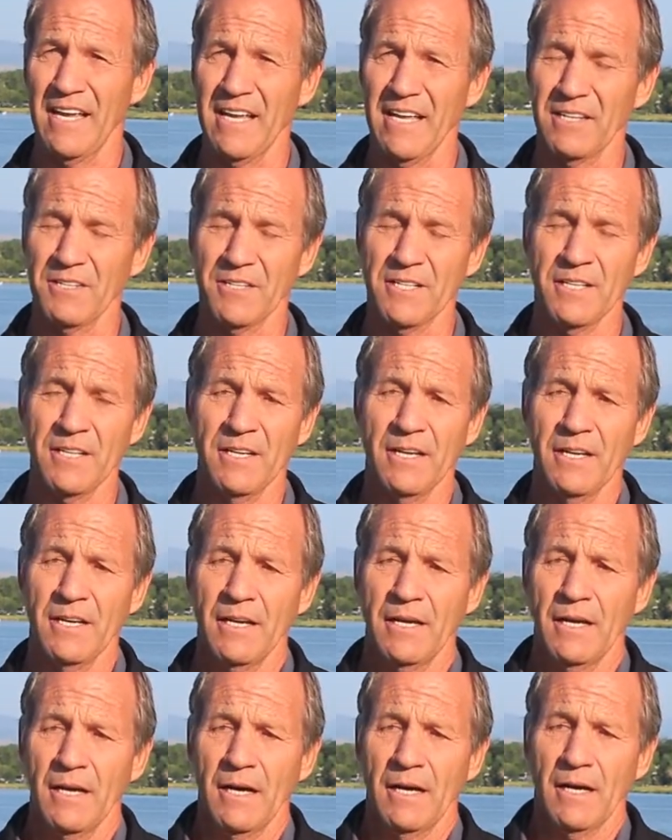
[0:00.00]
And
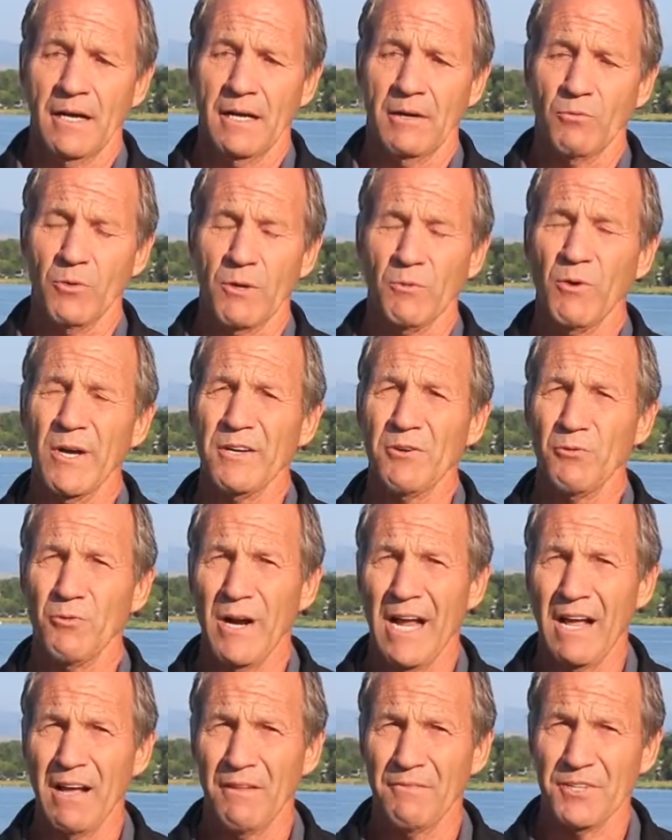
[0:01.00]
uh, we went
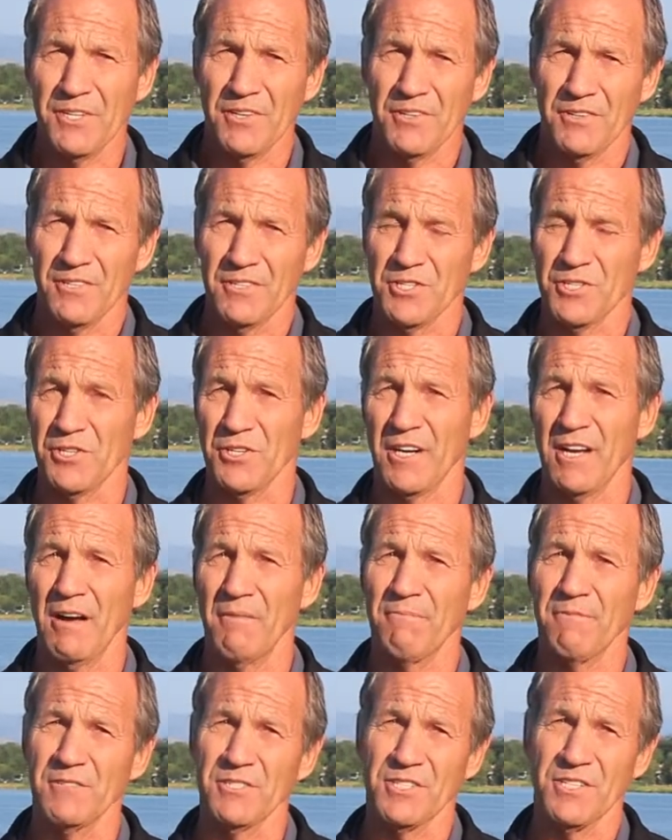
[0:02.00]
around the
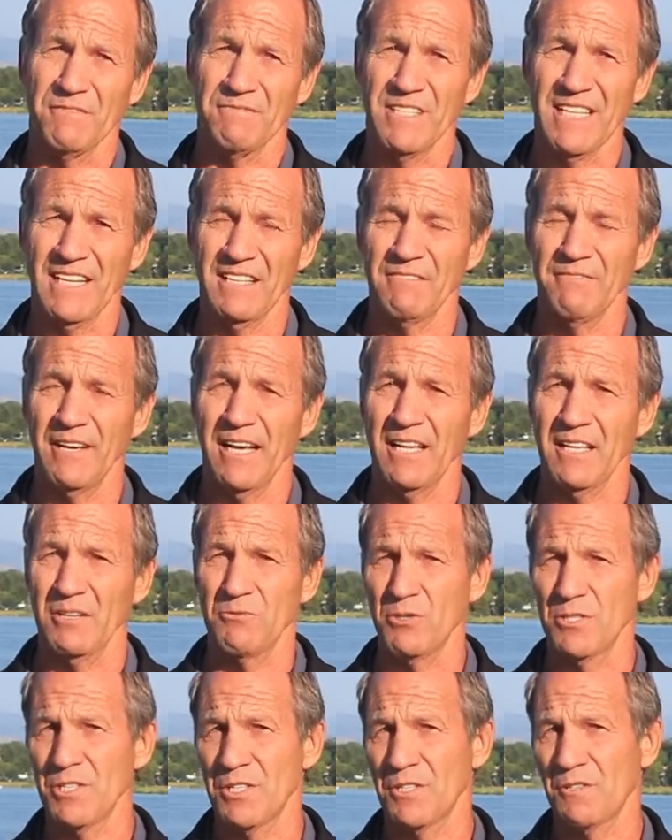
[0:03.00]
circumference of Death Valley,
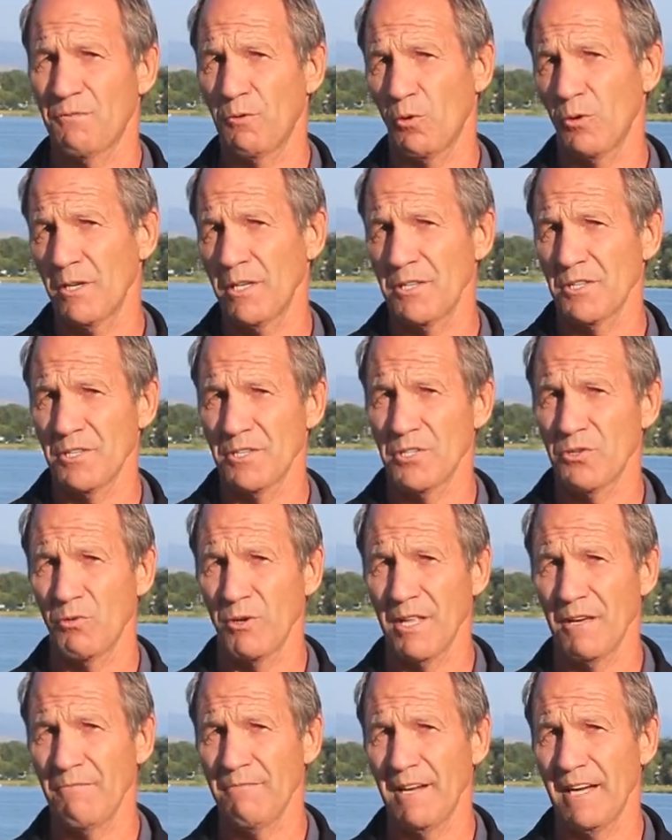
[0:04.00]
which is
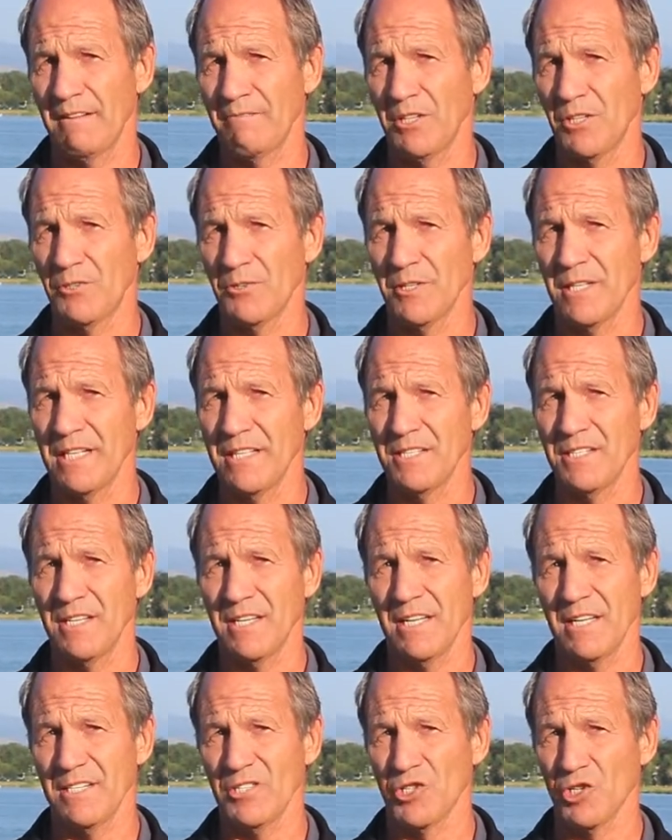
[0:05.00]
425
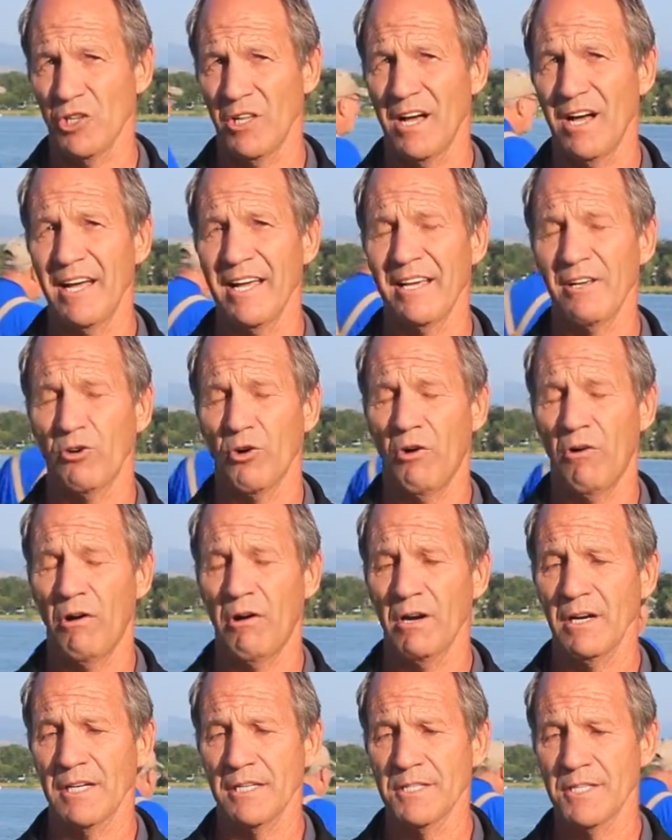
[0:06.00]
degrees, in July and
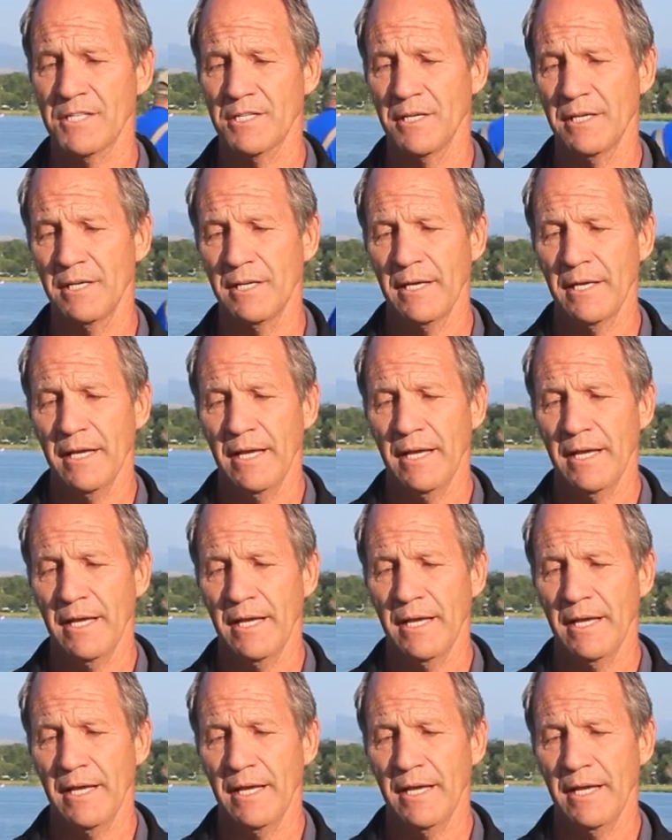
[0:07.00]
August,